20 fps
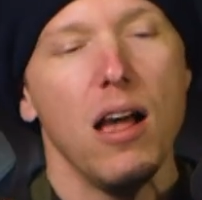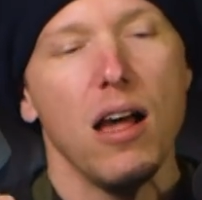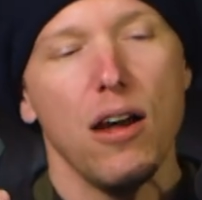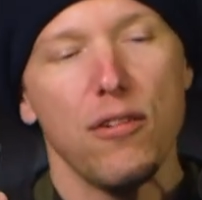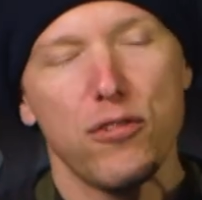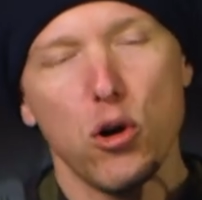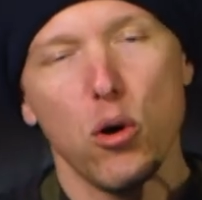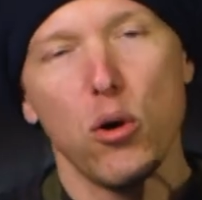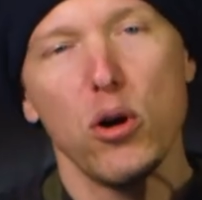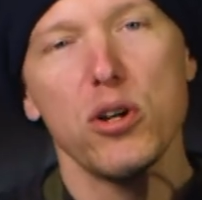
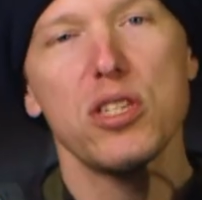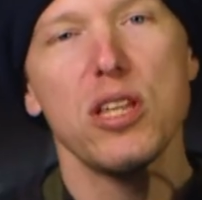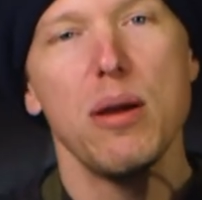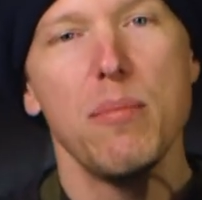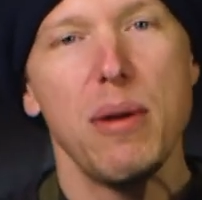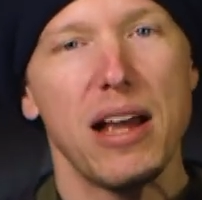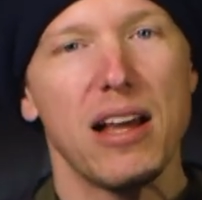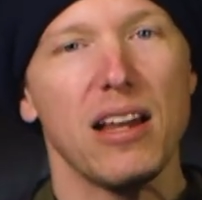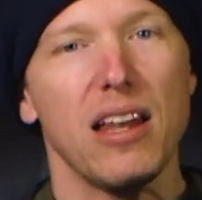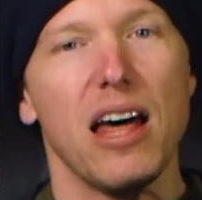Of course, they
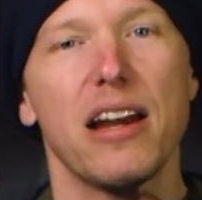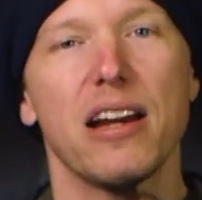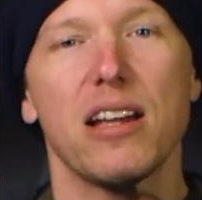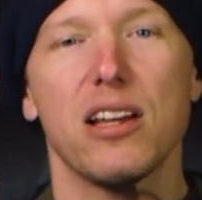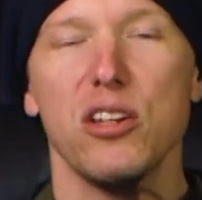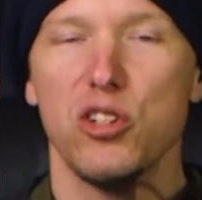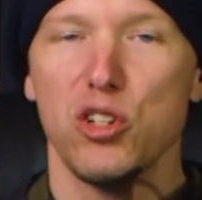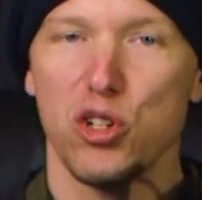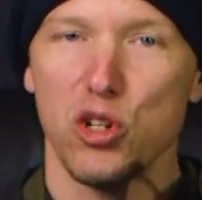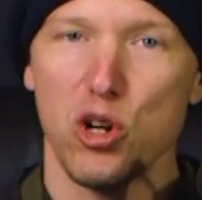make a lot of
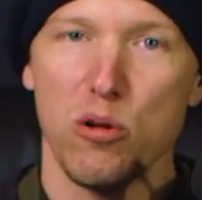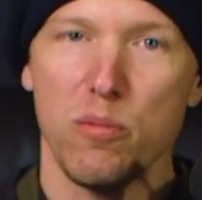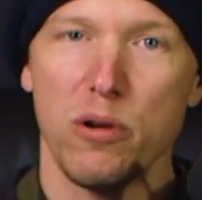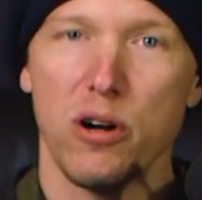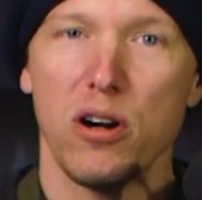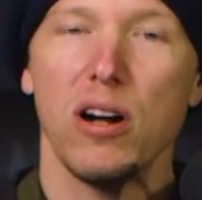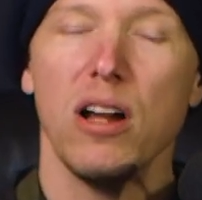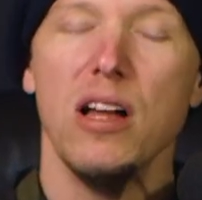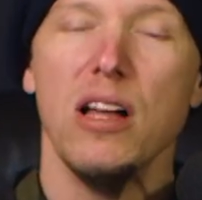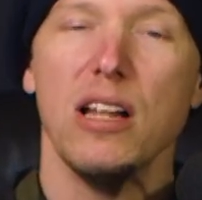
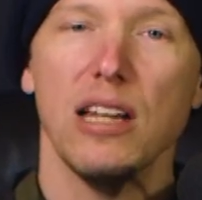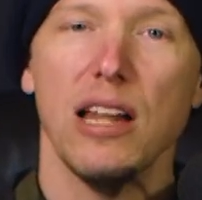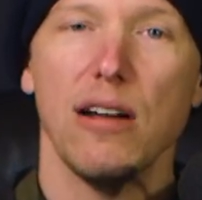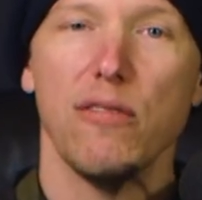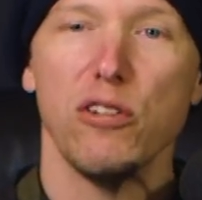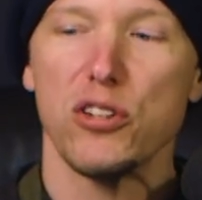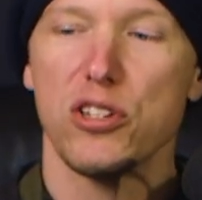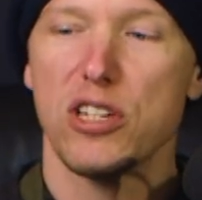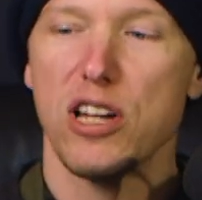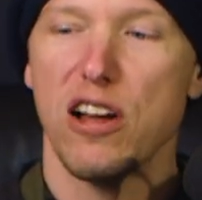consumer
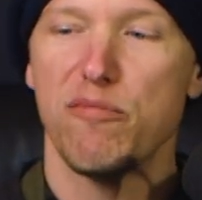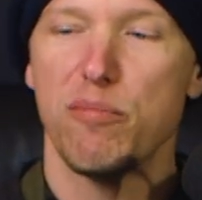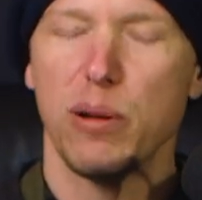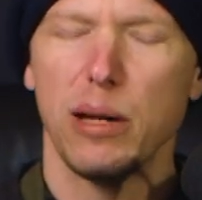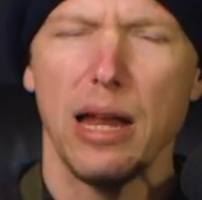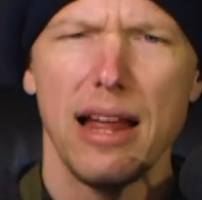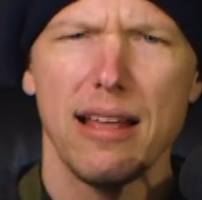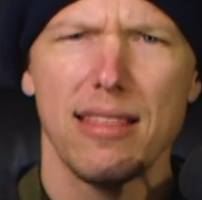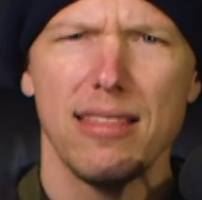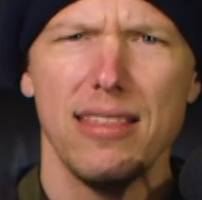level stuff,
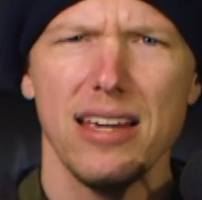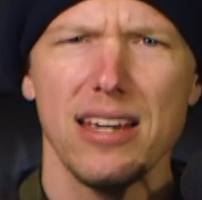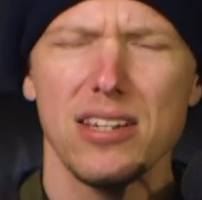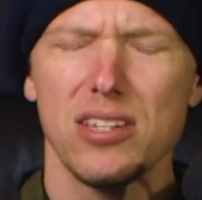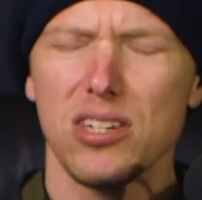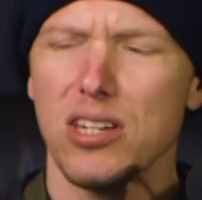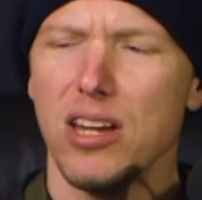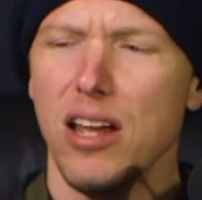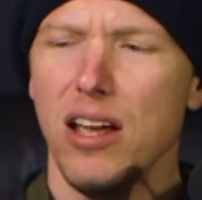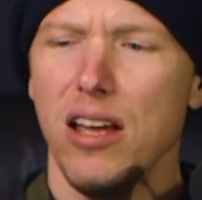but like
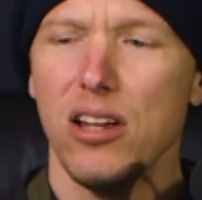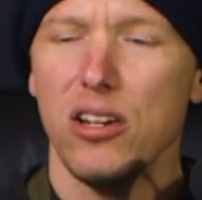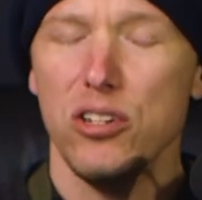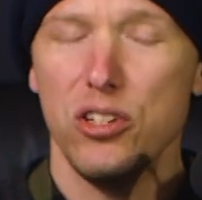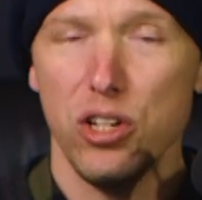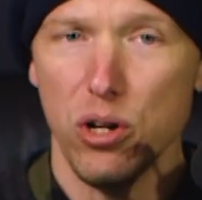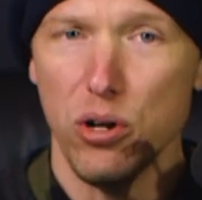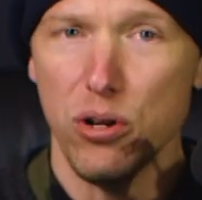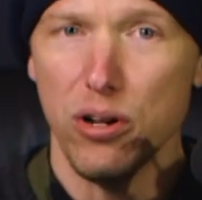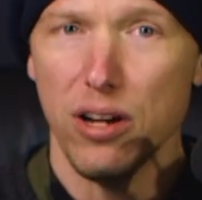this,
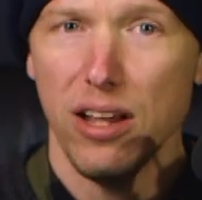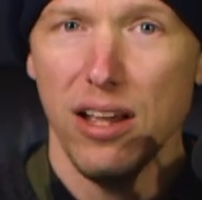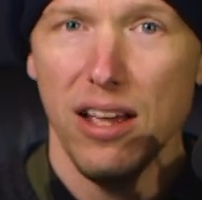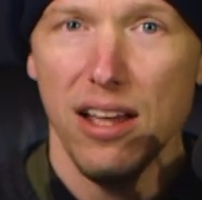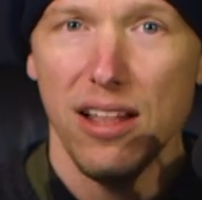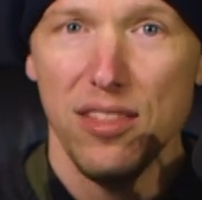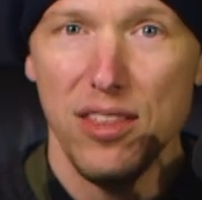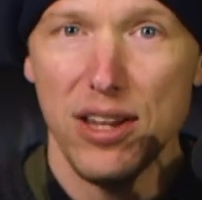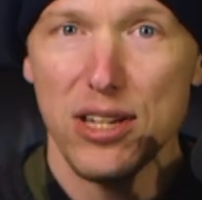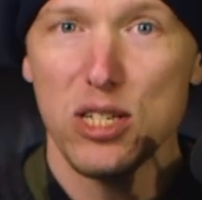dude,
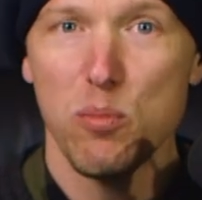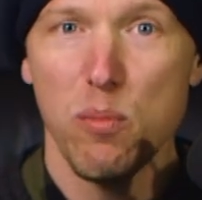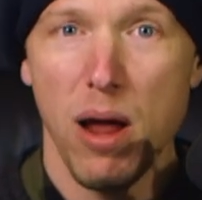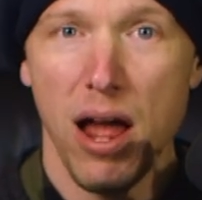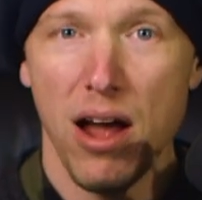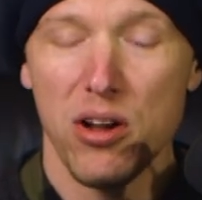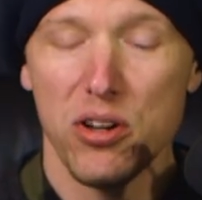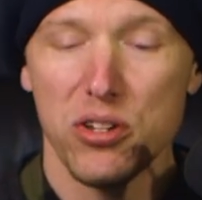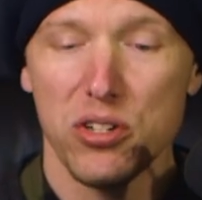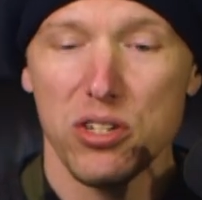this
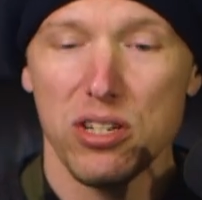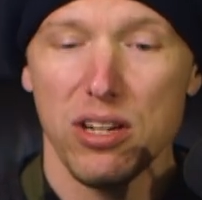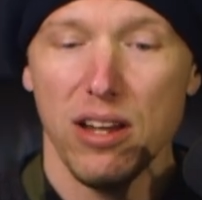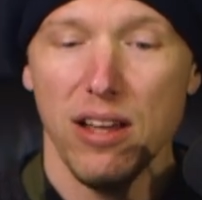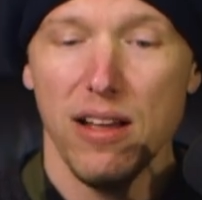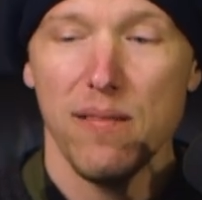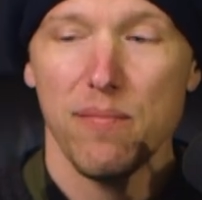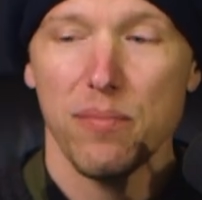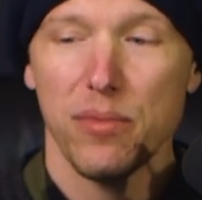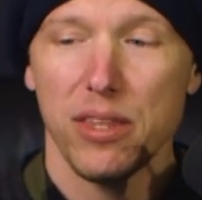mouse
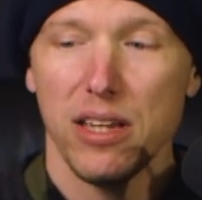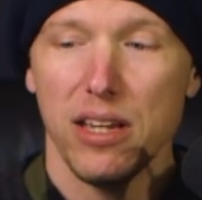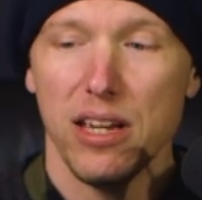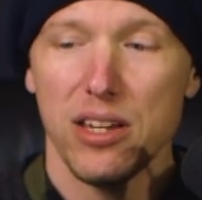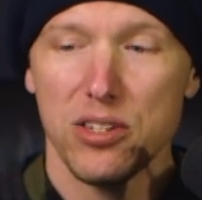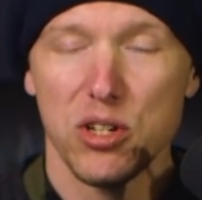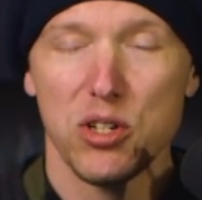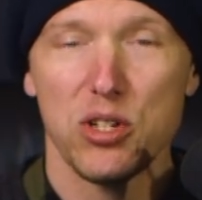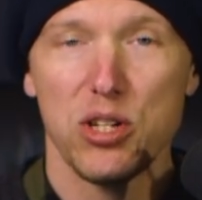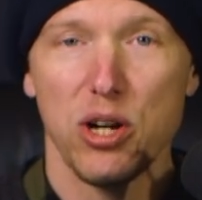
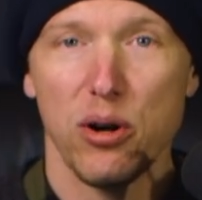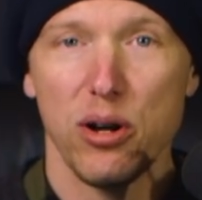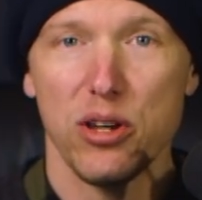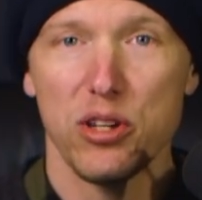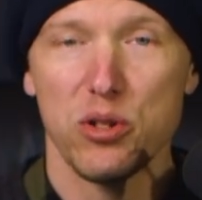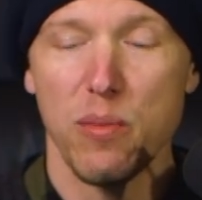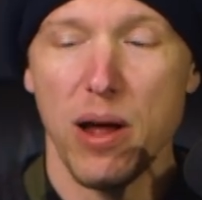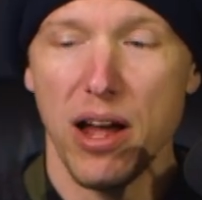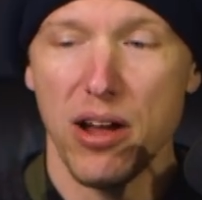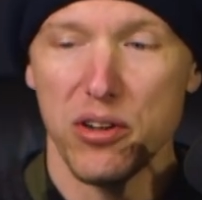is a
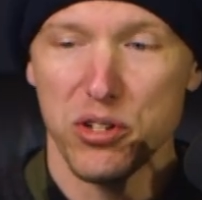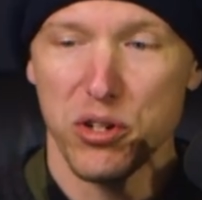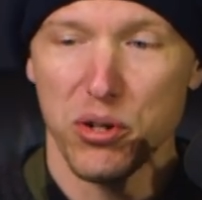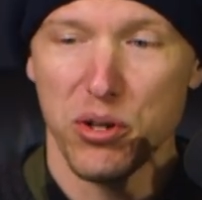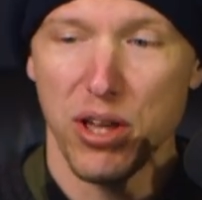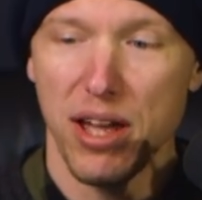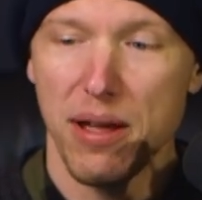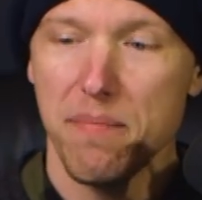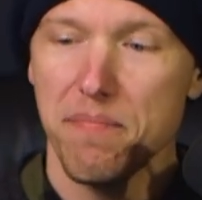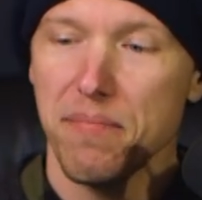serious mouse,
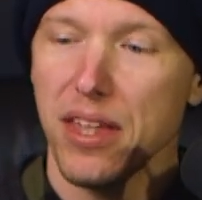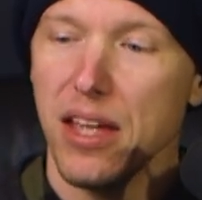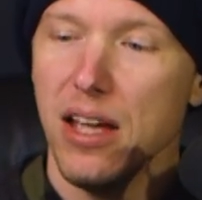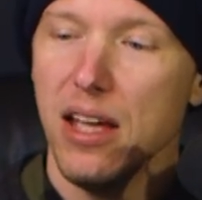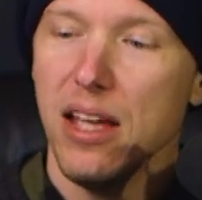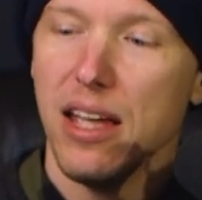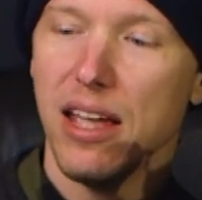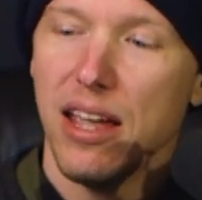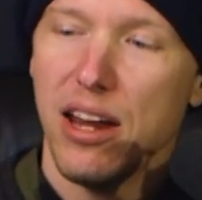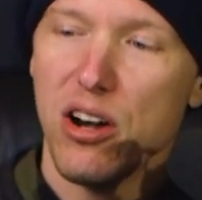okay?
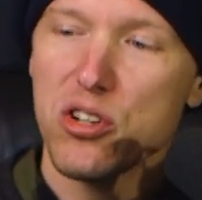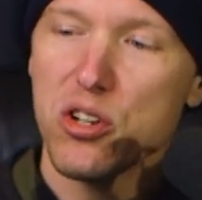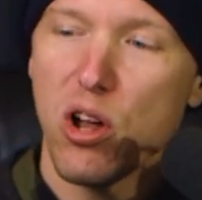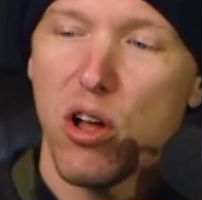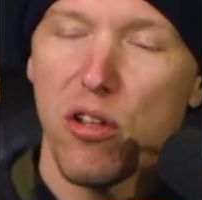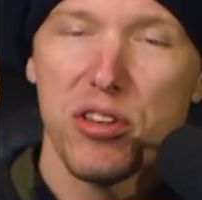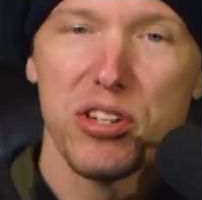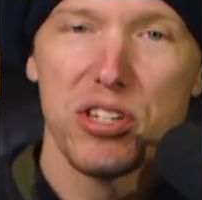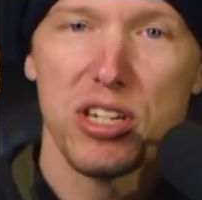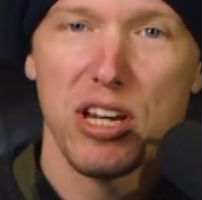here's
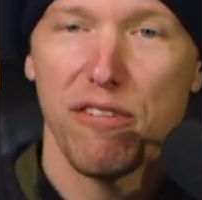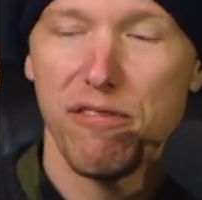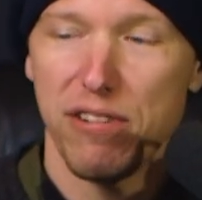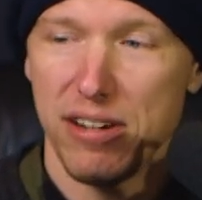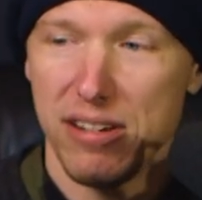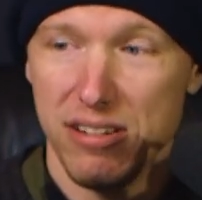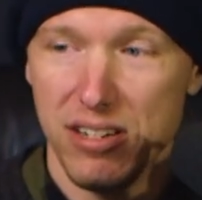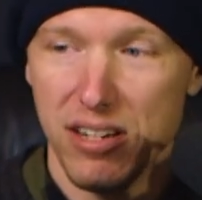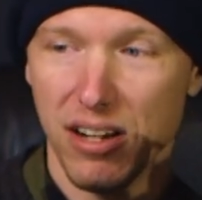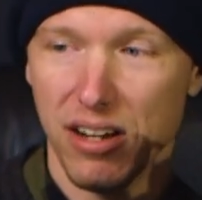all the stuff
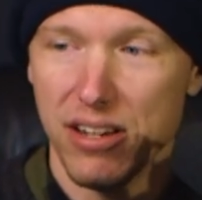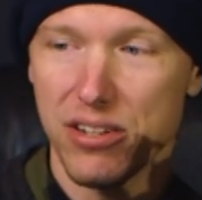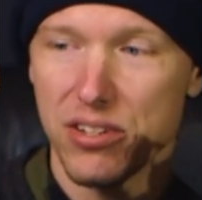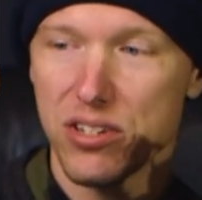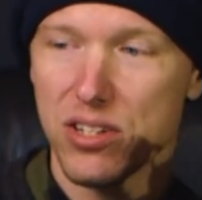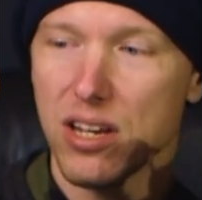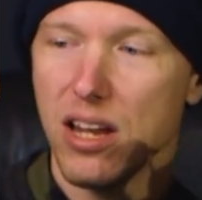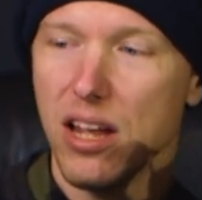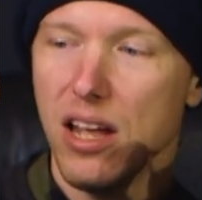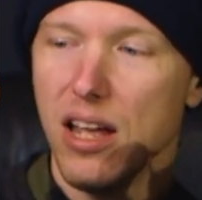it
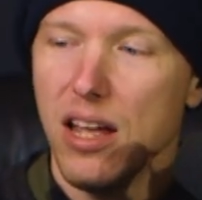does.